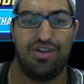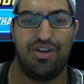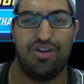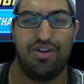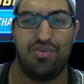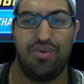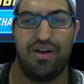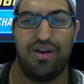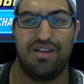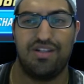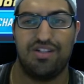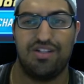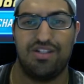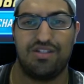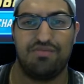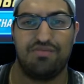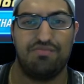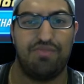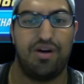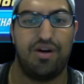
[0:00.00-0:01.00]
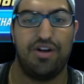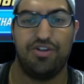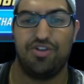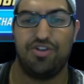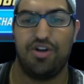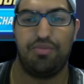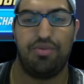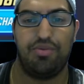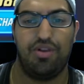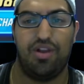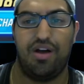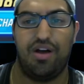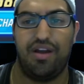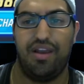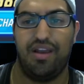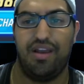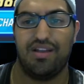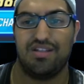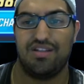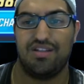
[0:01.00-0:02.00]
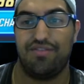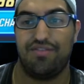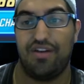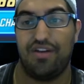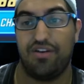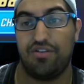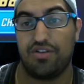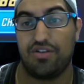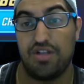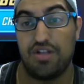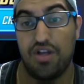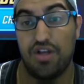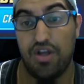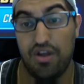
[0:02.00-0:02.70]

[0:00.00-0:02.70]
good way to just punch a lot against defenders.